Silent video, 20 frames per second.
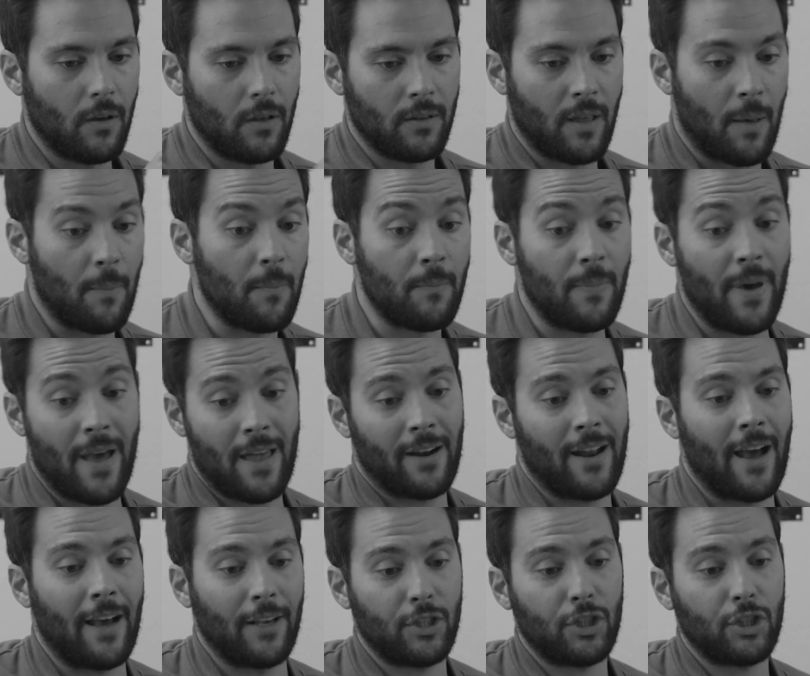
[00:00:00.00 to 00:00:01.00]
that Ben
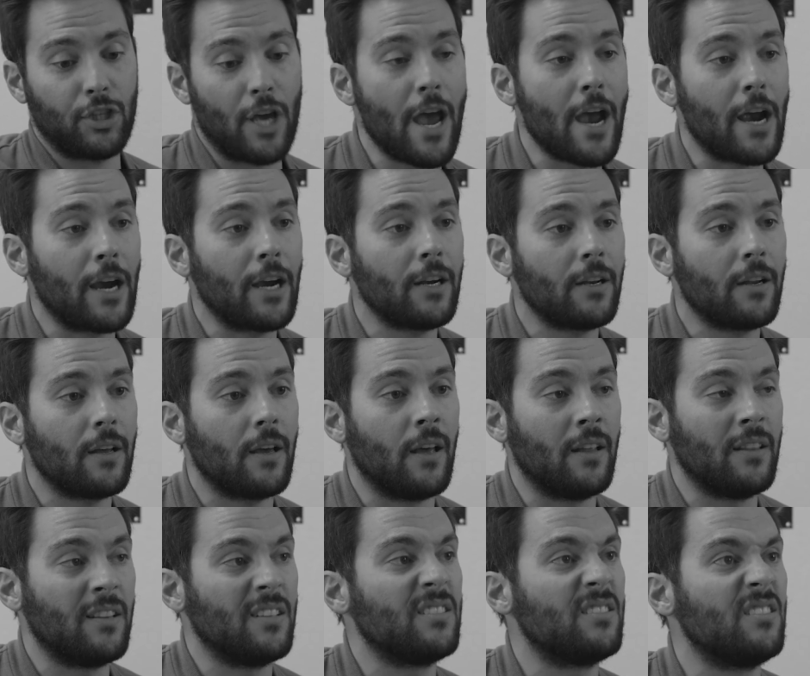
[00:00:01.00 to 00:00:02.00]
and I shared,
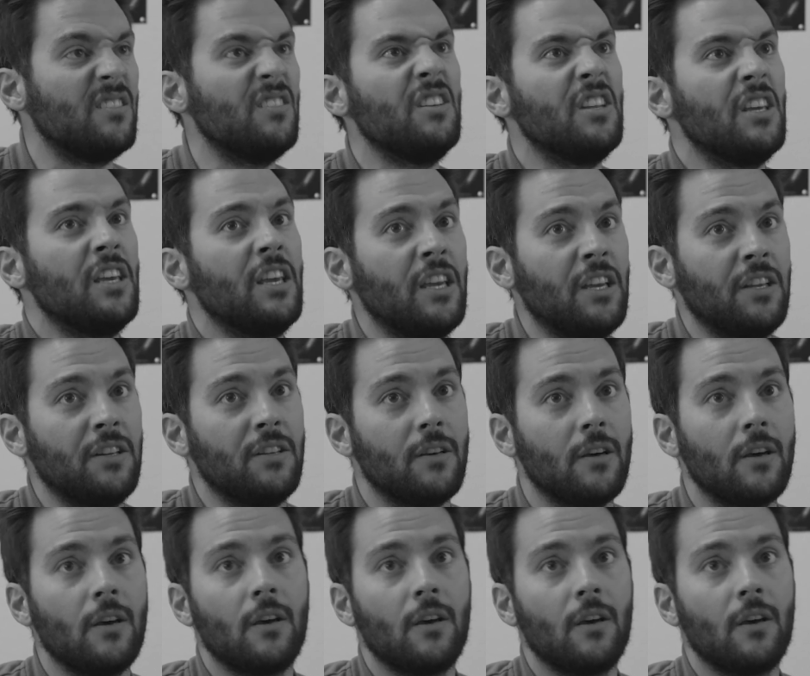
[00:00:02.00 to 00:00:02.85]
and this need